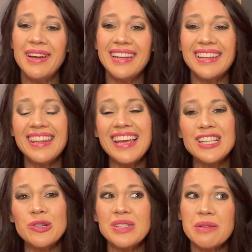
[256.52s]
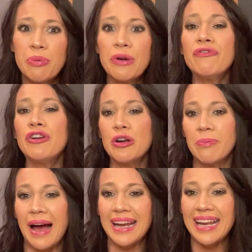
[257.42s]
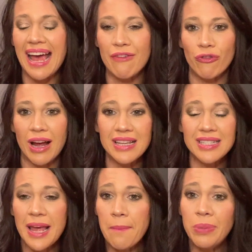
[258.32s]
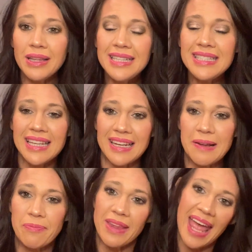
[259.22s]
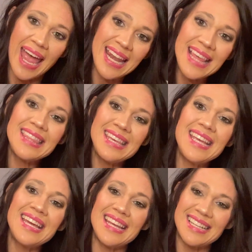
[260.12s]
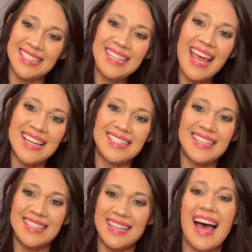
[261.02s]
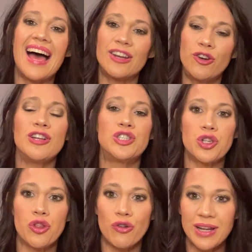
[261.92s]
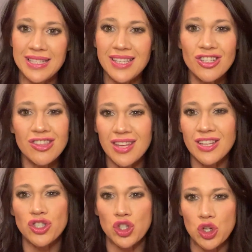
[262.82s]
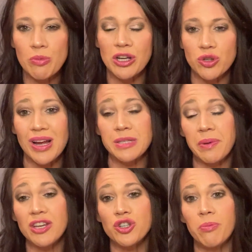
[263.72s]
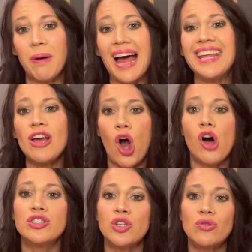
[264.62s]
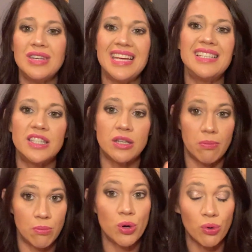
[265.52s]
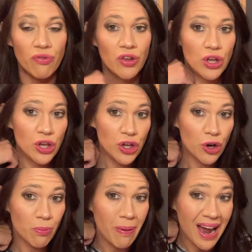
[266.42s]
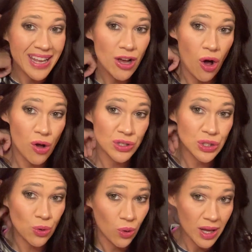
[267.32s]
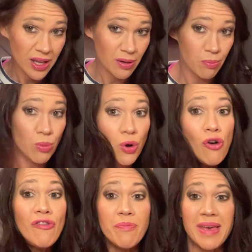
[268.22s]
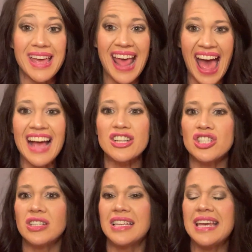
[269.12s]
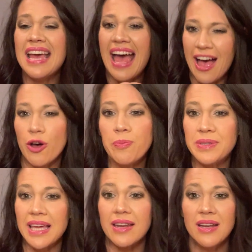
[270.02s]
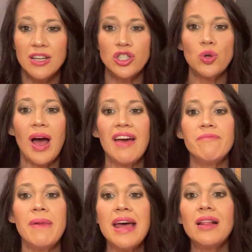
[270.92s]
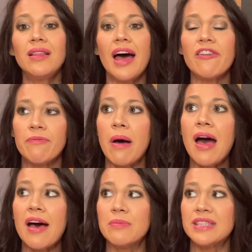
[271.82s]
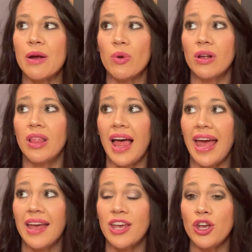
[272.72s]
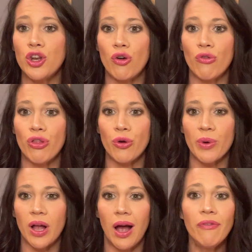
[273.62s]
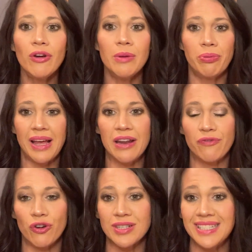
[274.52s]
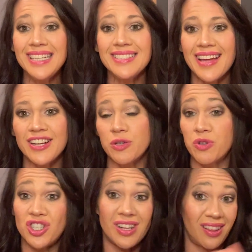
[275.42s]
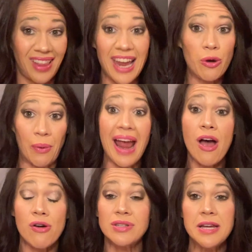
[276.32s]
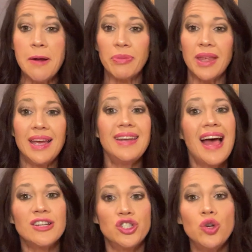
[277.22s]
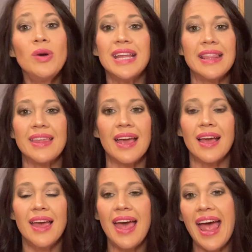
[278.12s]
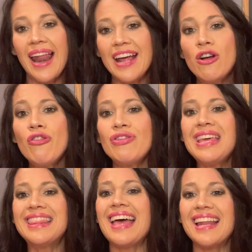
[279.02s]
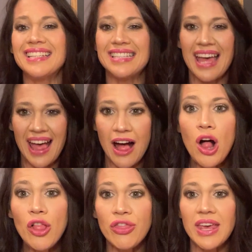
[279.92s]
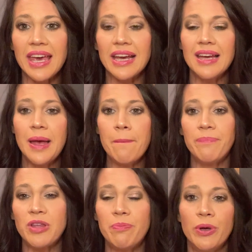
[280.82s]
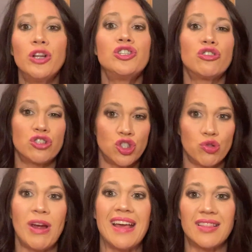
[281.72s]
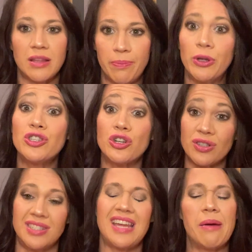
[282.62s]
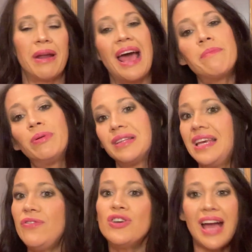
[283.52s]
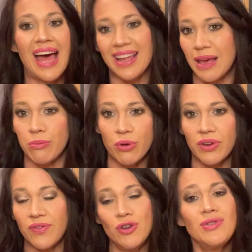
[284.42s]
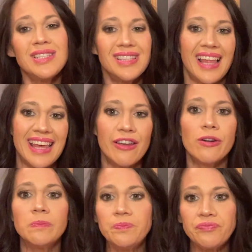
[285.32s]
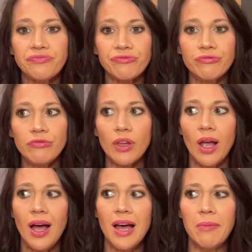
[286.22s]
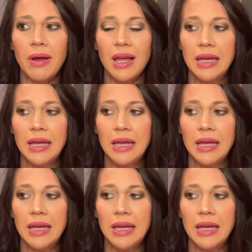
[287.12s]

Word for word: but like, so it's important for your body to have rest. But listen, anything in excess is not good. So there is such a thing as too much rest because your body also needs to move your body also, movement actually helps it. So I've met a lot of moms that were like, you know, their recovery plan for a C-section was just lay around and not do anything. And I don't think that is healthy to build your strength, to build your stamina. I believe you got to get moving. If you just lay there, um,